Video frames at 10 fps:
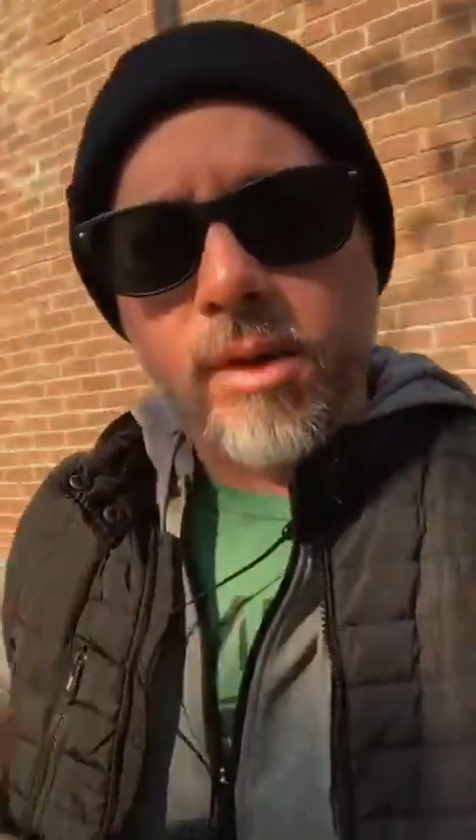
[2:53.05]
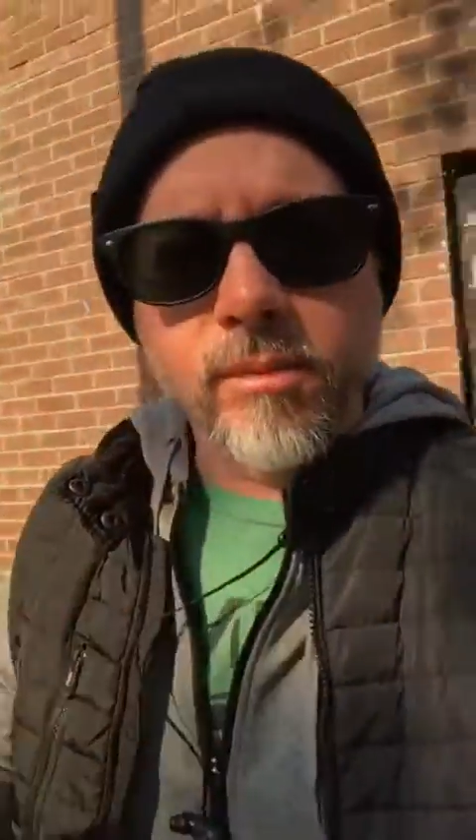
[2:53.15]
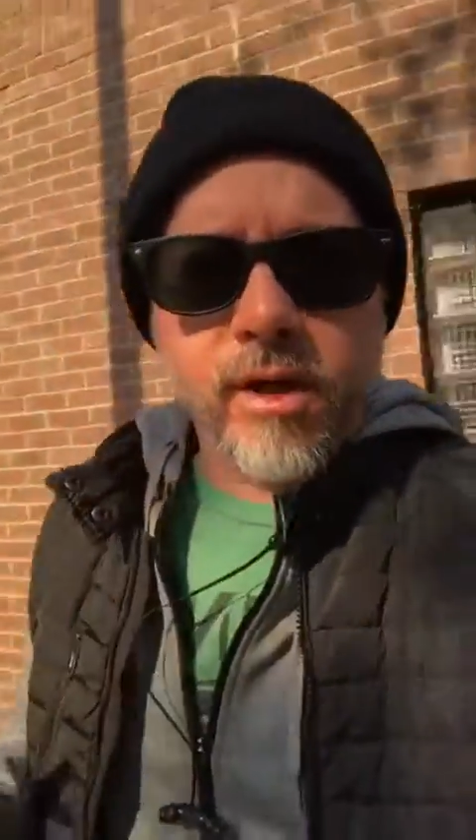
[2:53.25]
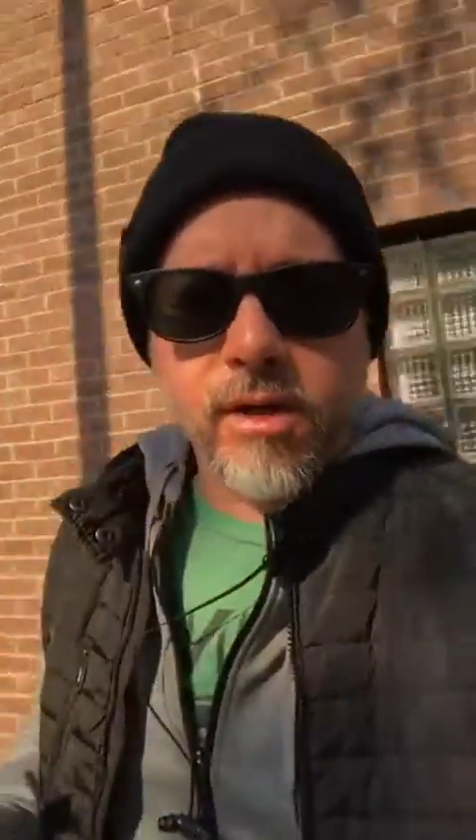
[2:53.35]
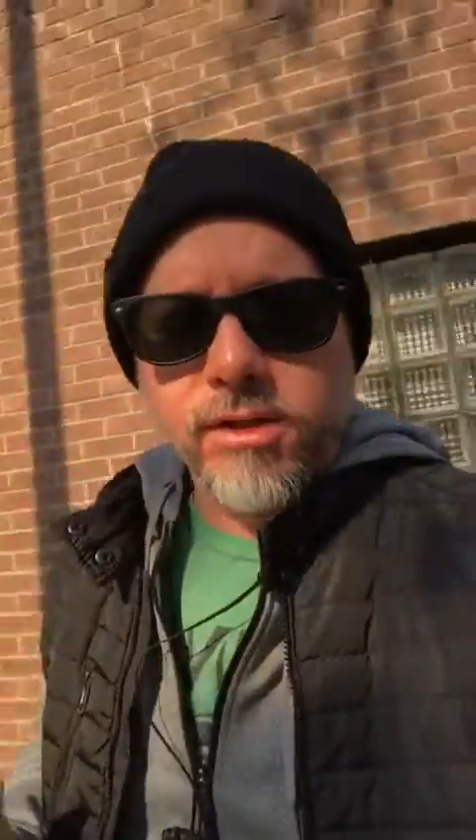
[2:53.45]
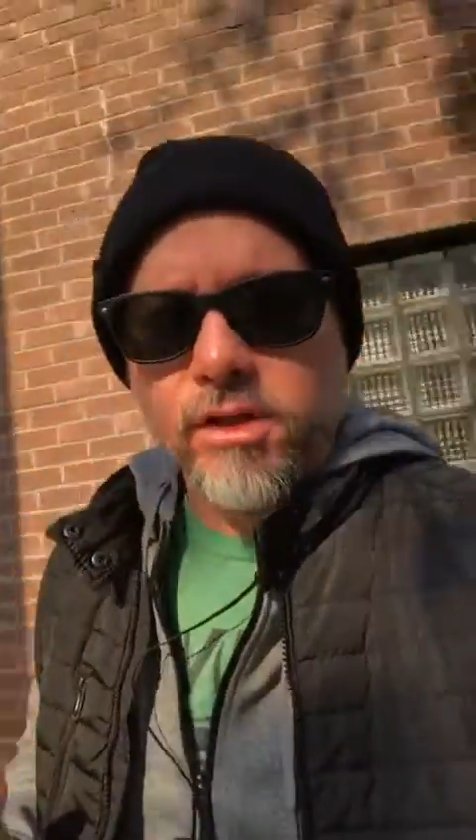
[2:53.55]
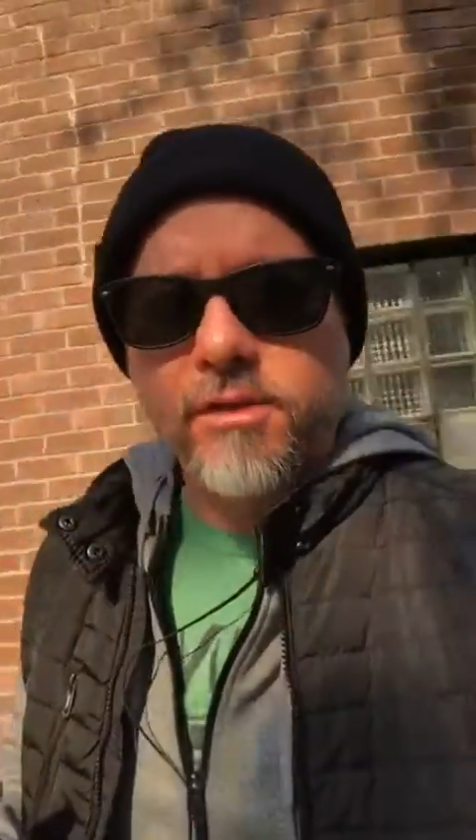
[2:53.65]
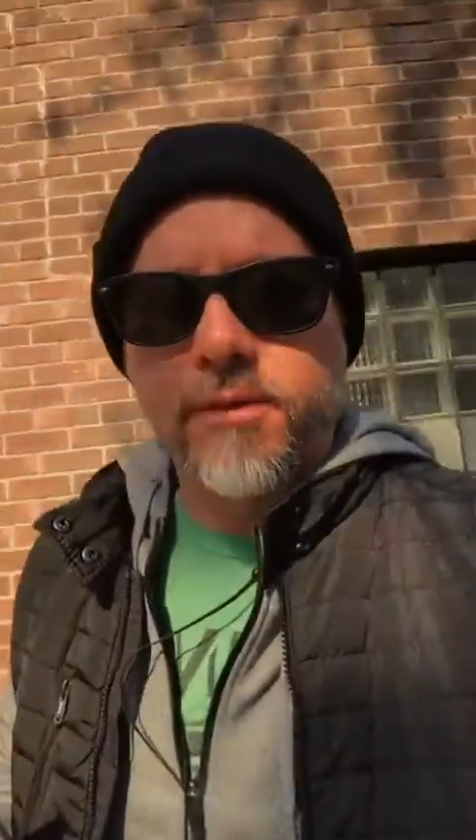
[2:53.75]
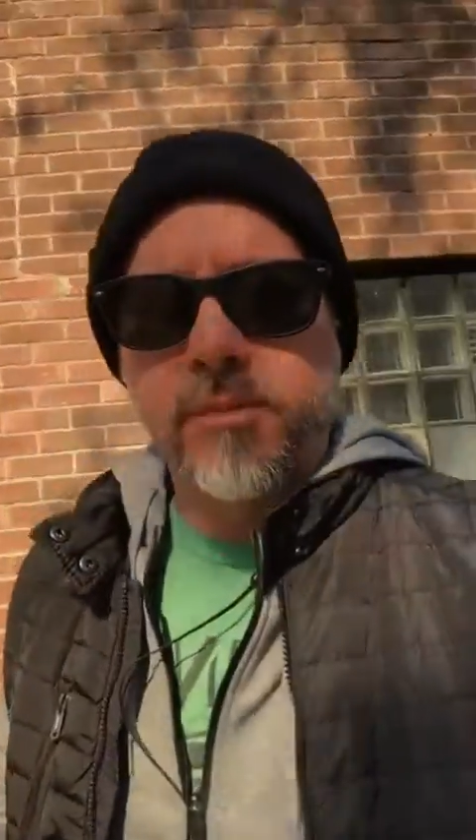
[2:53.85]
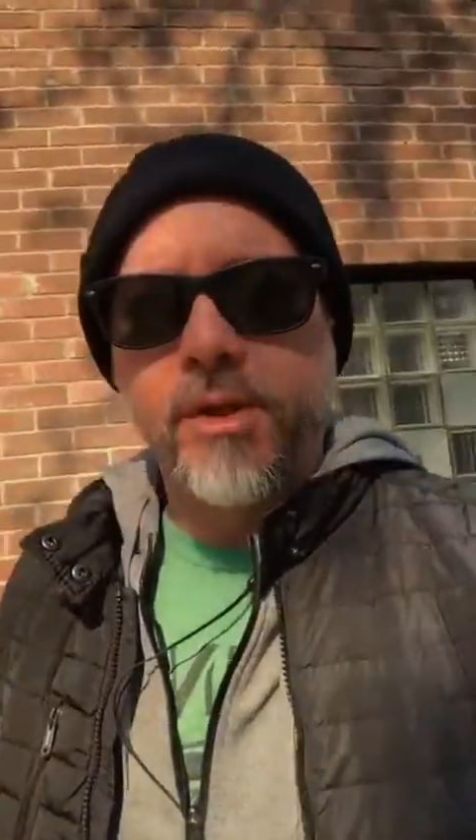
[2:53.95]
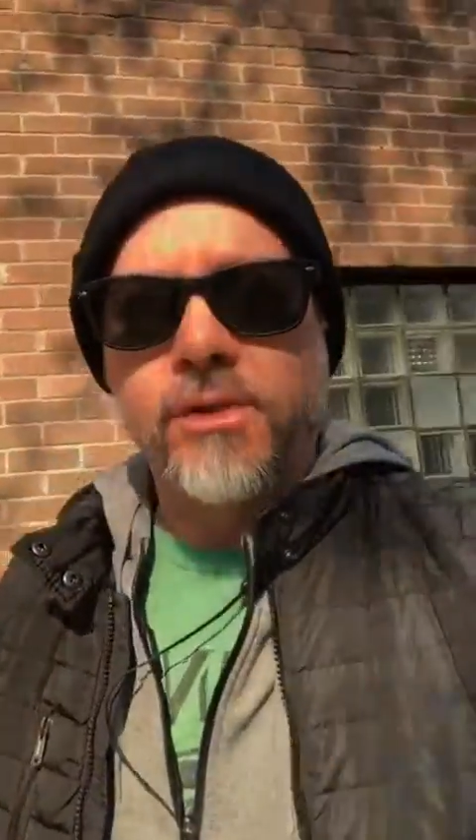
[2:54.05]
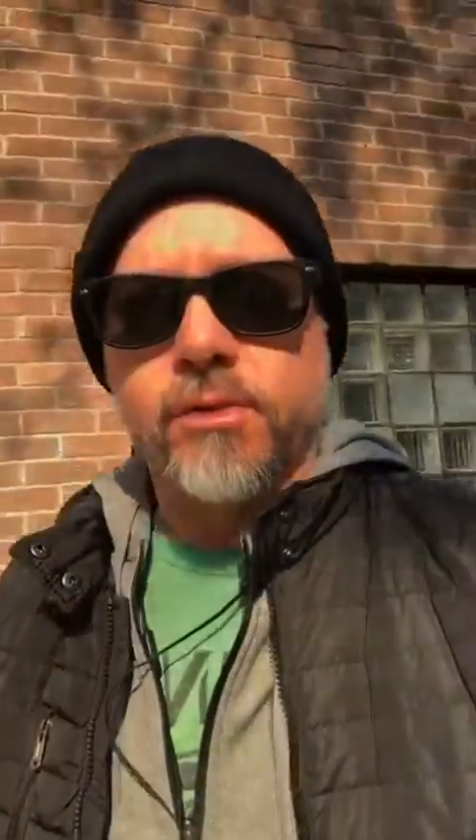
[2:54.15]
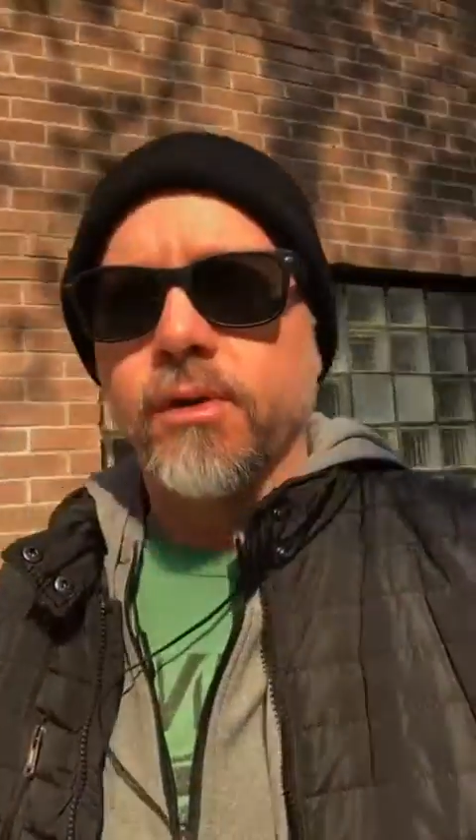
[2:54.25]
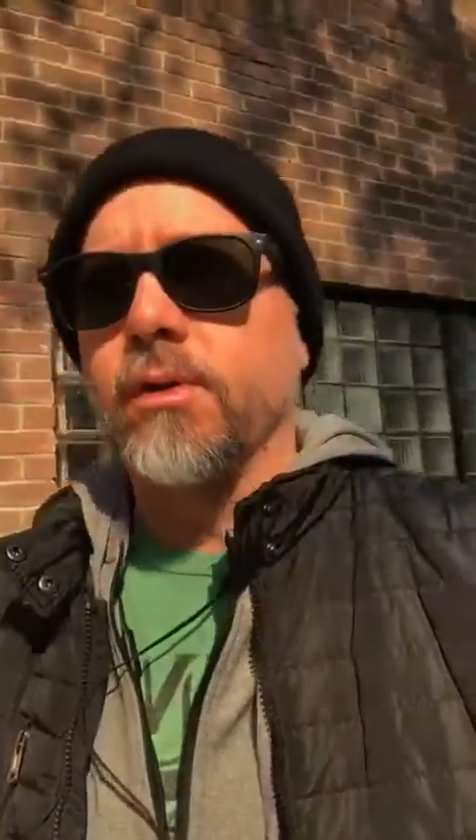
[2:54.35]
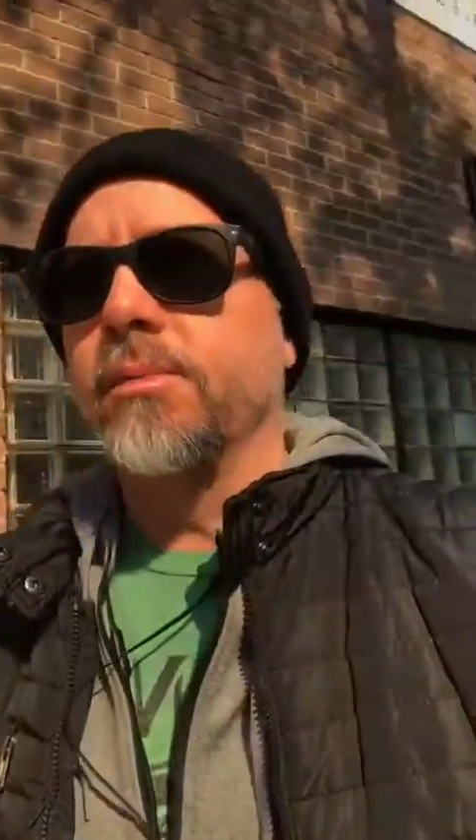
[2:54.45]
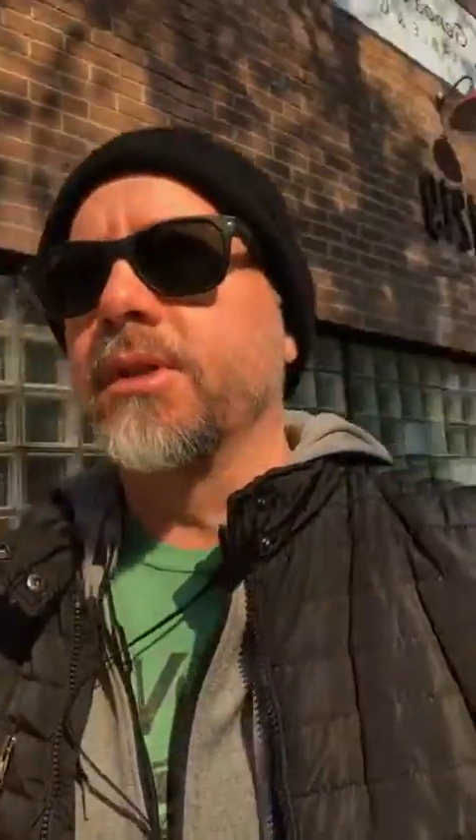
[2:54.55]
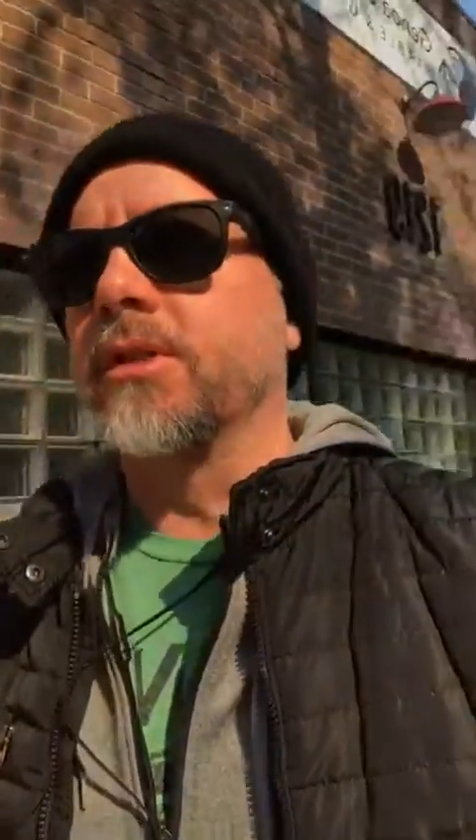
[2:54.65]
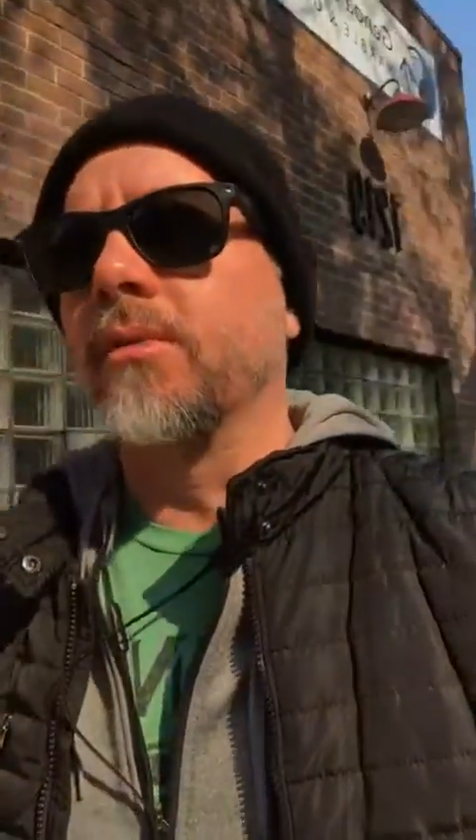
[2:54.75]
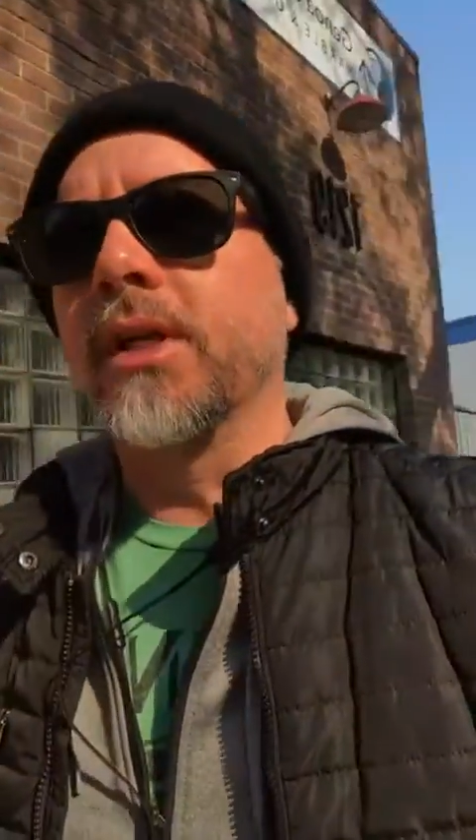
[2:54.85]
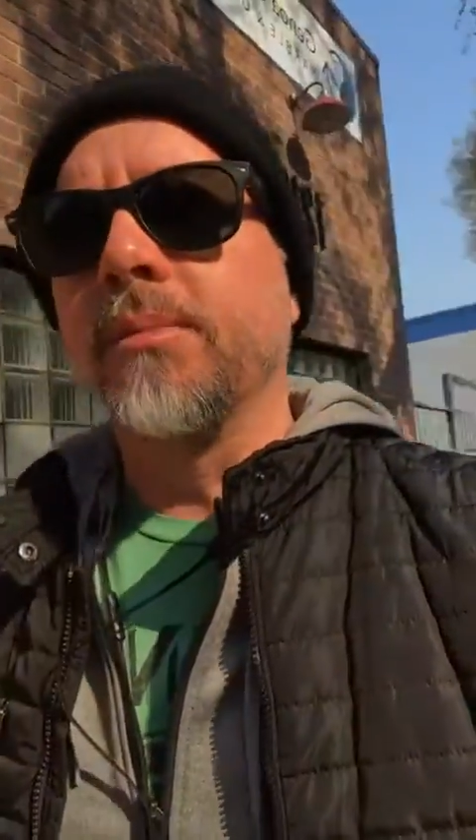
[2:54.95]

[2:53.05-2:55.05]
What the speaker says: but I'm not going to charge for the mentoring group because I want to